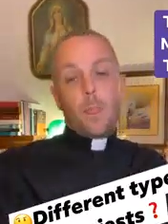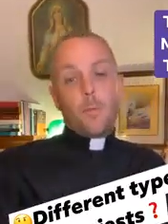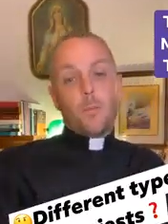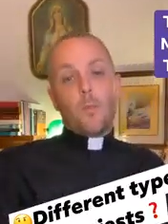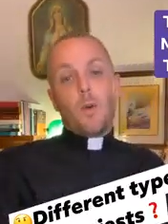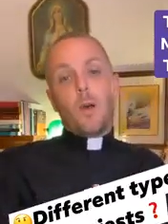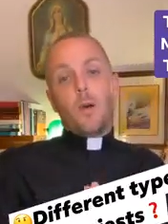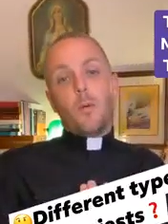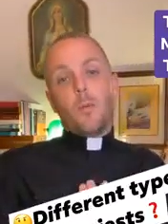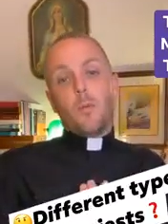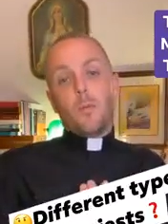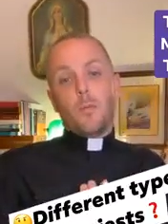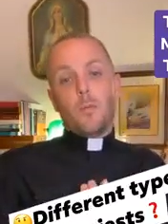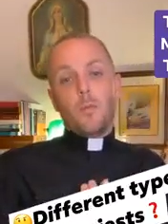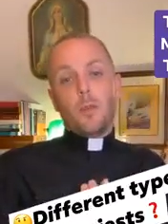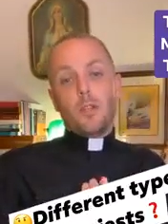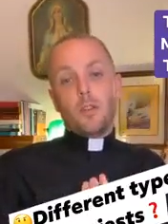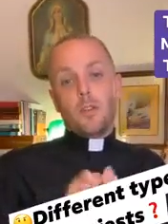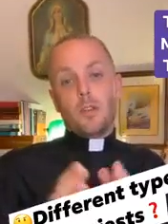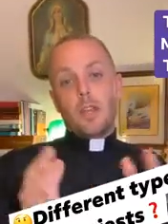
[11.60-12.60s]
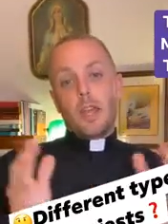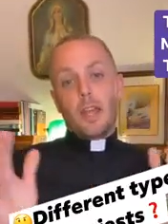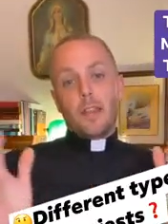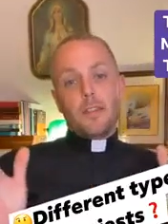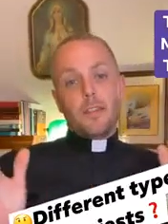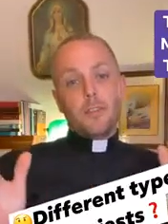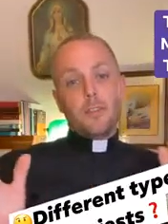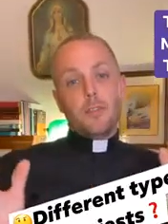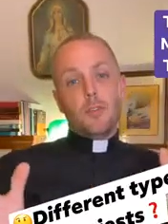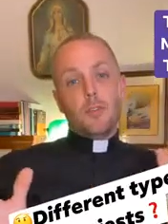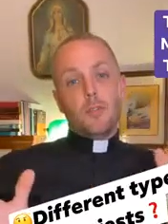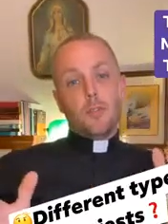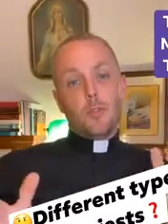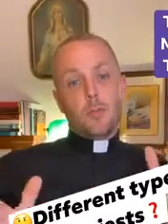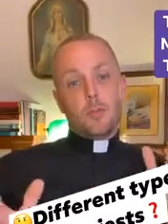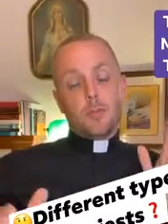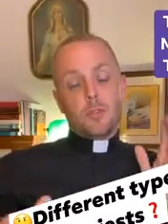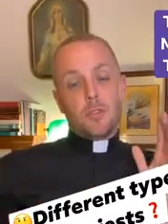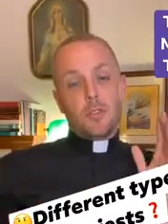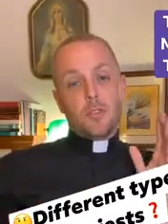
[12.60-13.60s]
Well, we look at the two
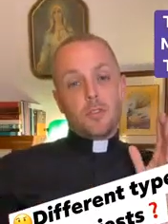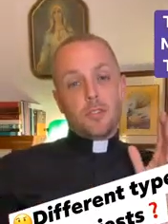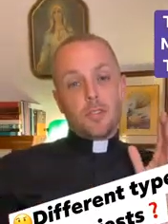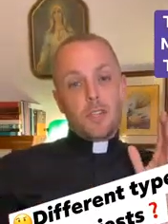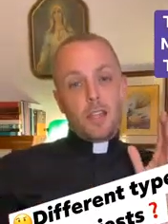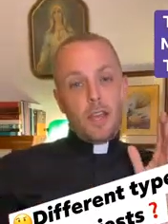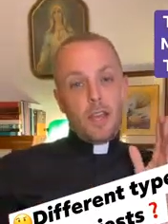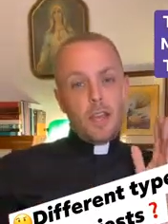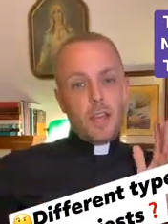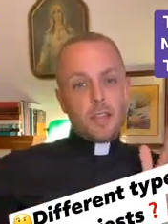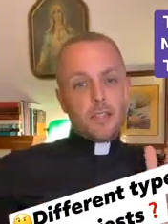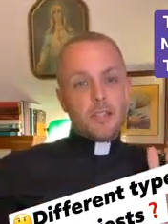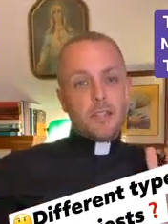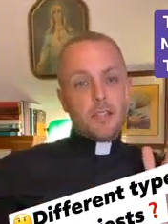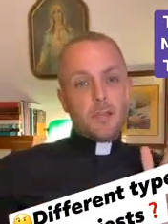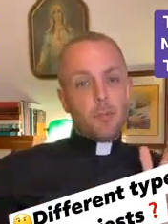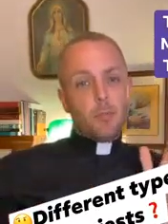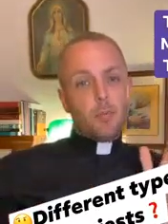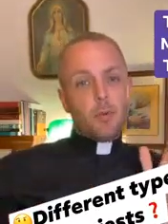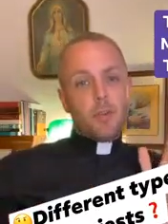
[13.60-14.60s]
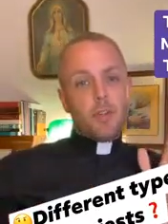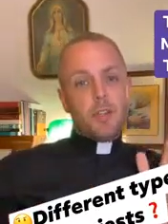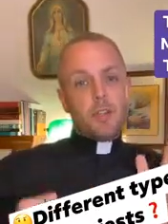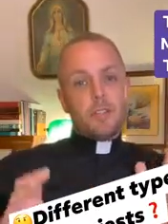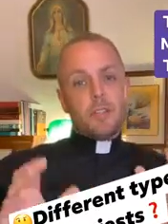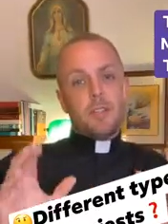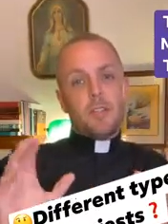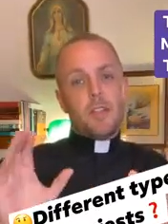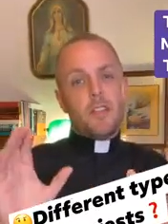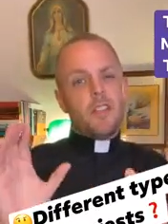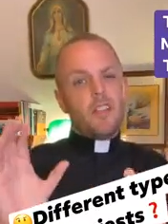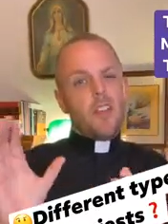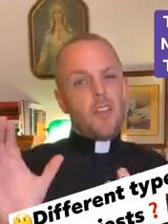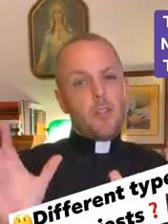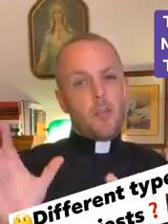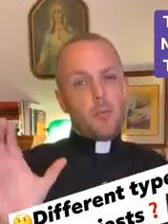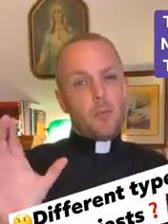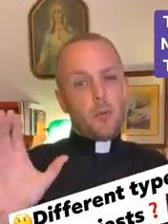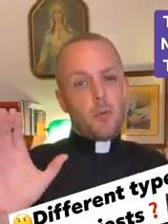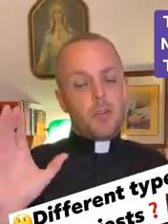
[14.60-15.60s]
groups. There's diocesan priests, and the
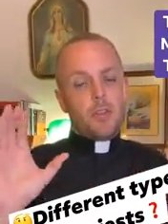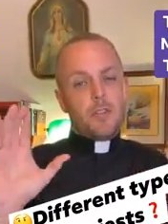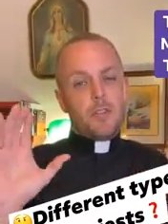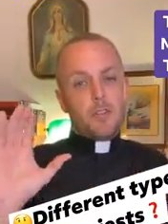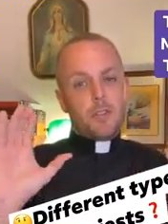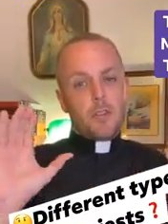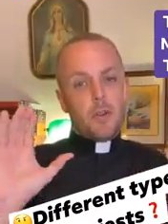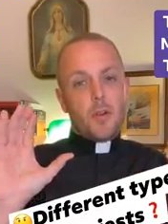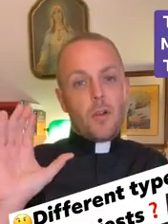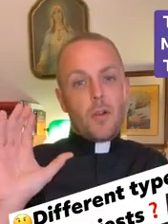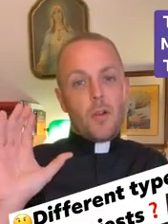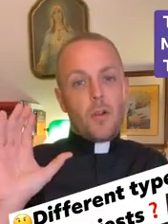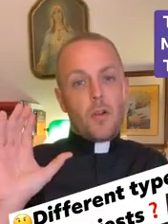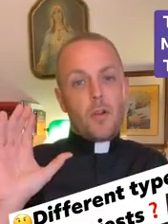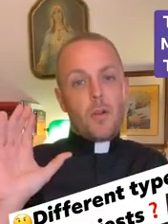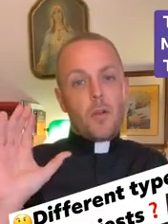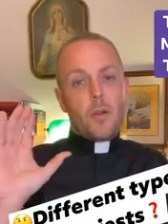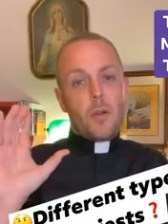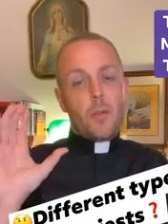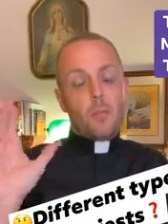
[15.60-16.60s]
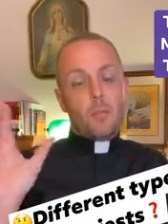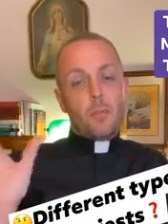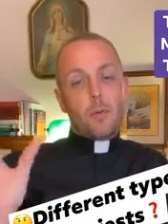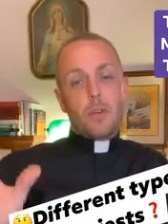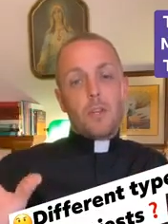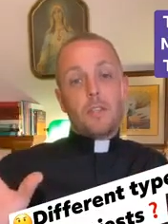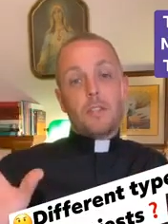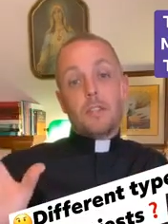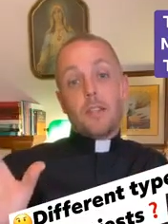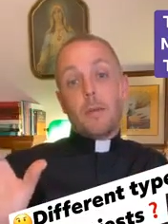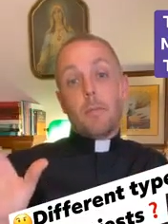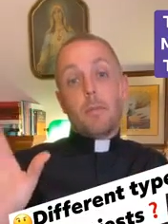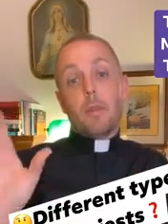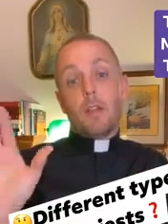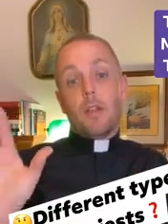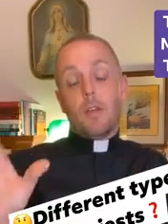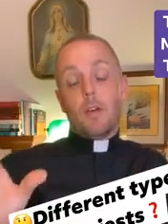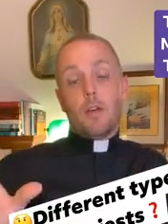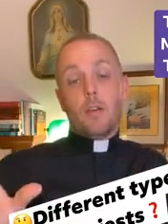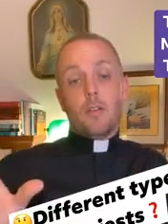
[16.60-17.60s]
other priests are priests that
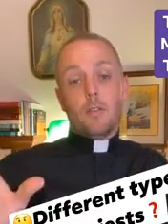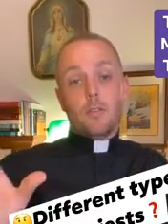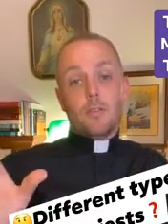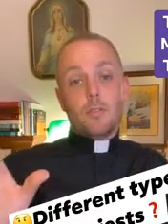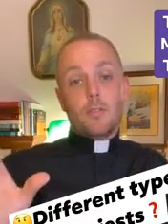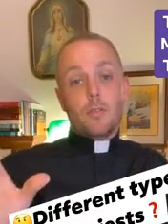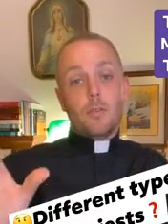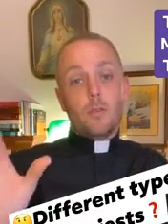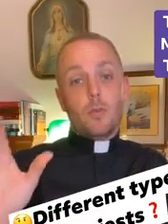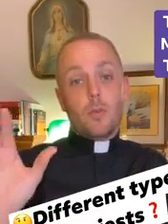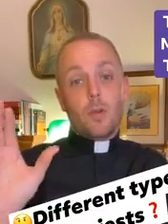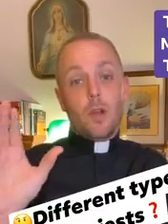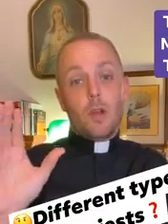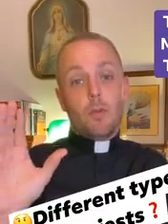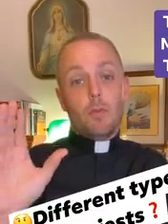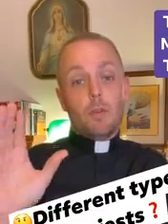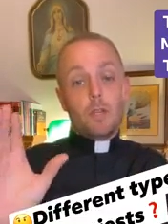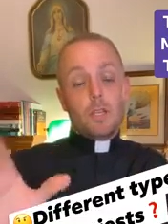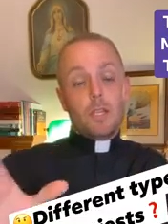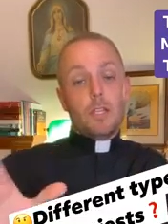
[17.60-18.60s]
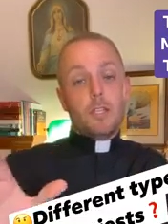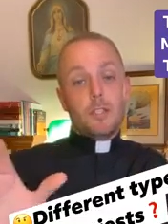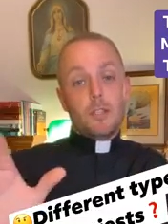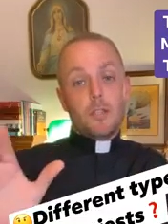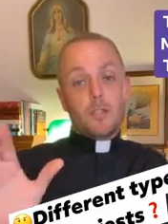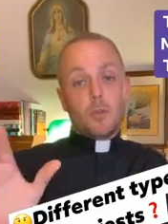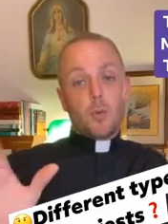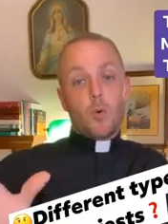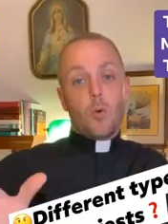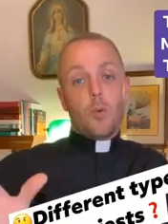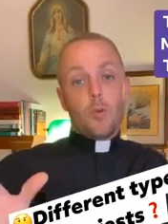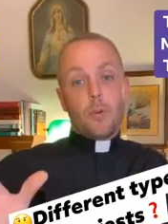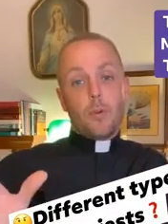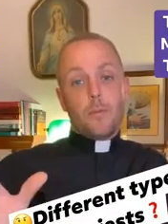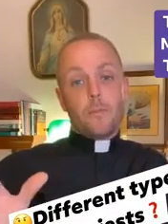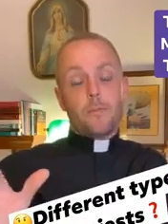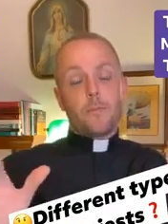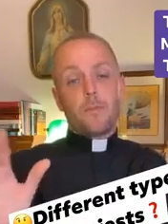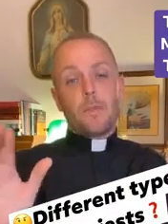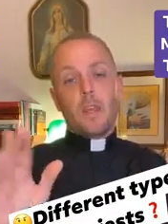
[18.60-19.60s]
belong to a religious
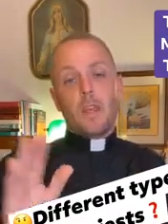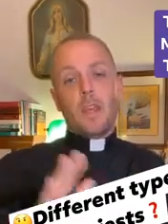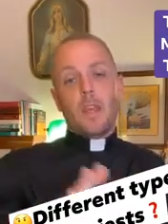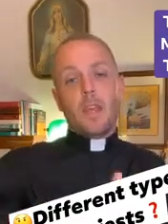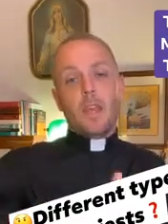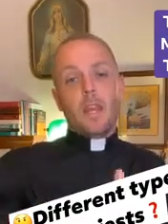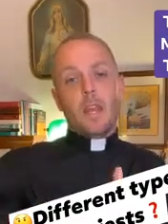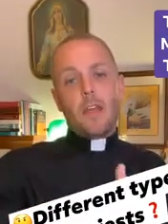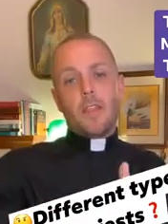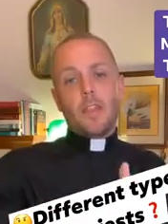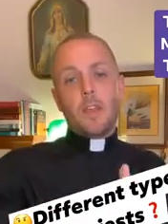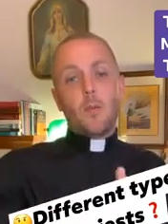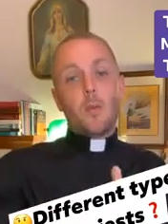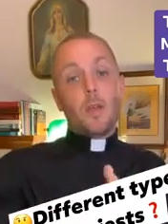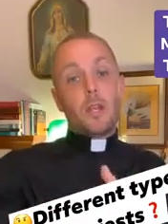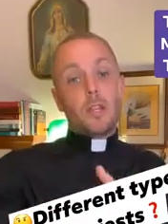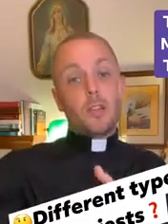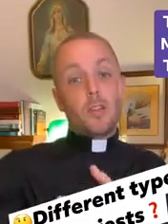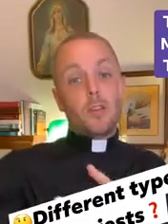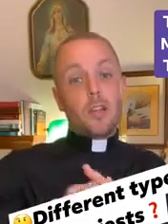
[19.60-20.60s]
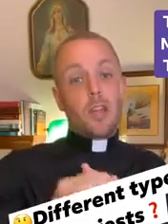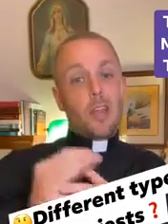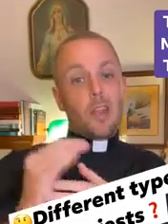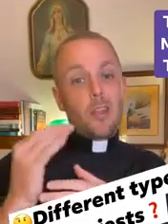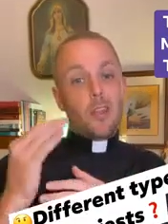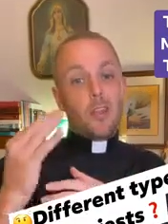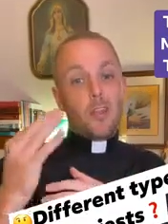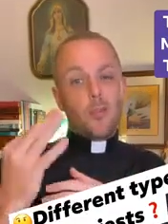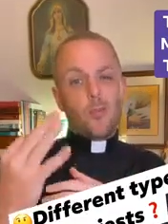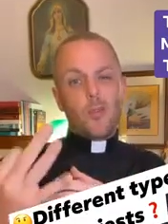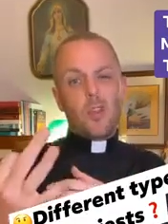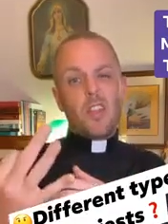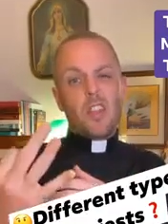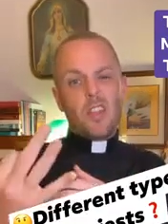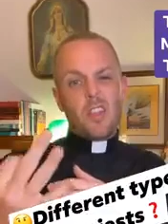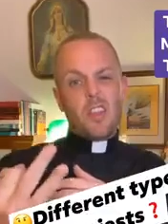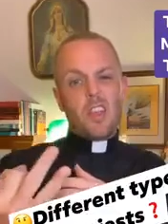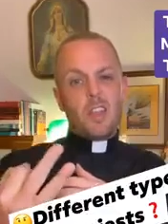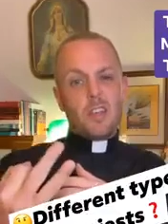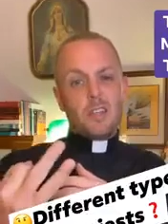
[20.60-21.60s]
order. I think we can look at three
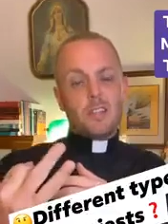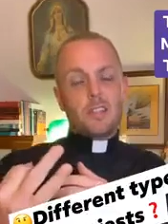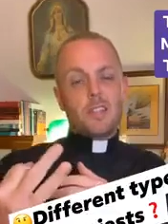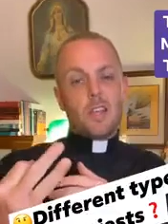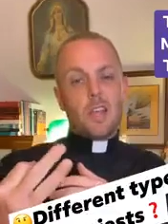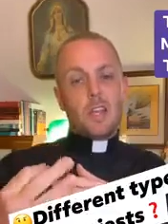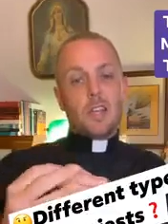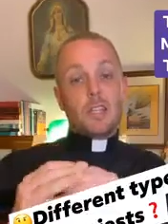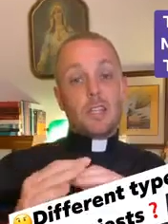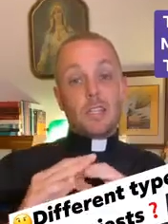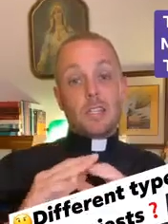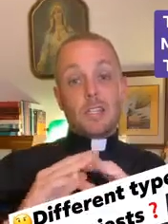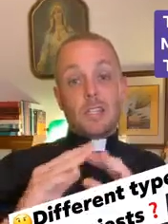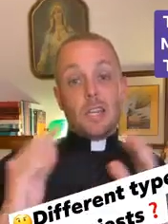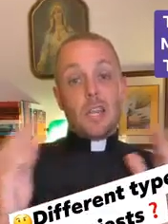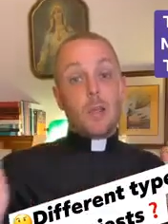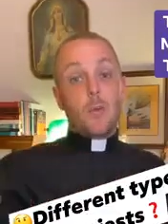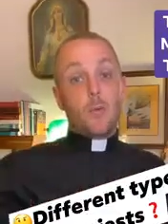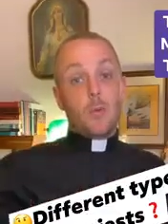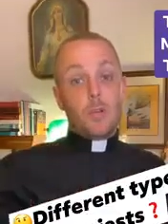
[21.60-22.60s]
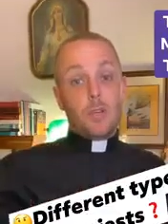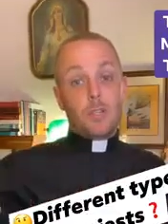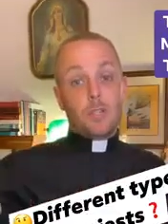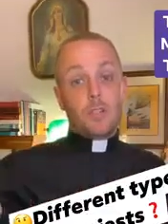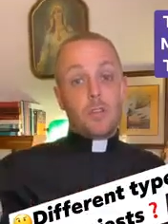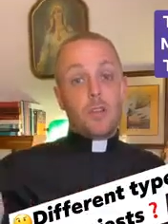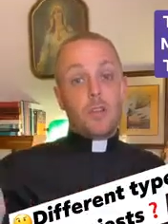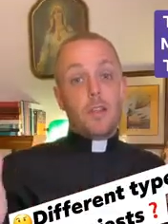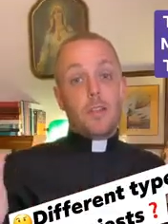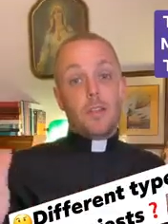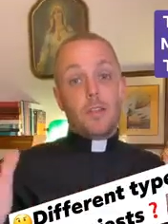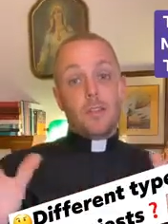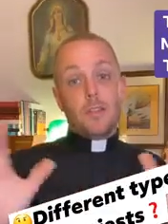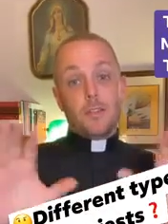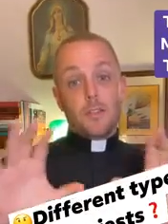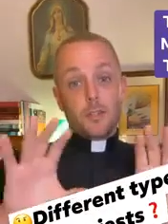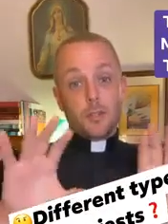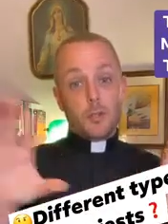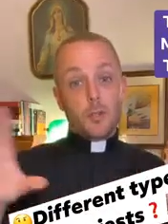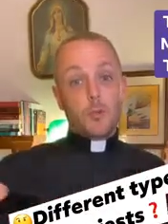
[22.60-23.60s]
things that distinguish
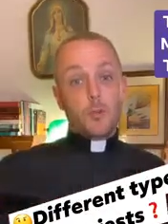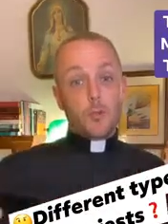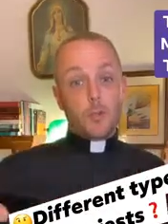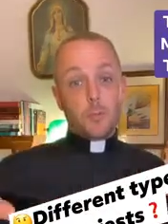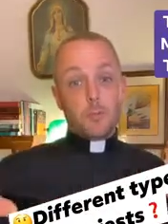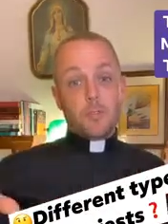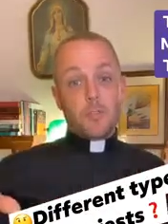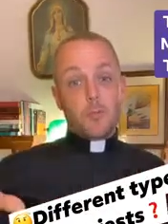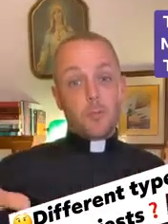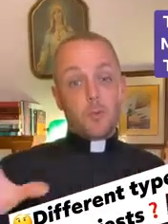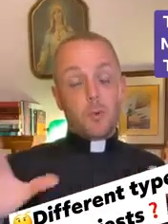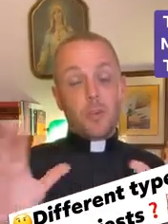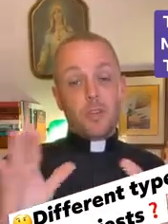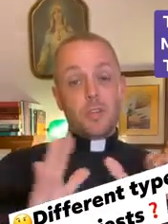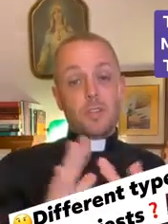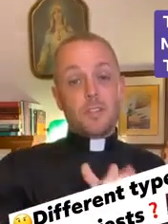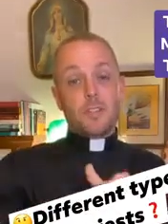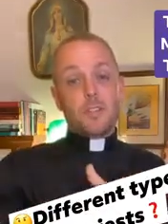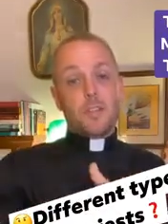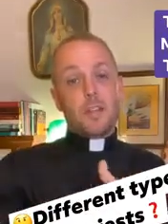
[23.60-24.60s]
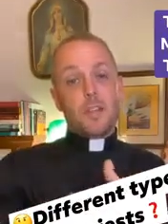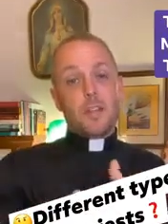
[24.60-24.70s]
the two groups of priests: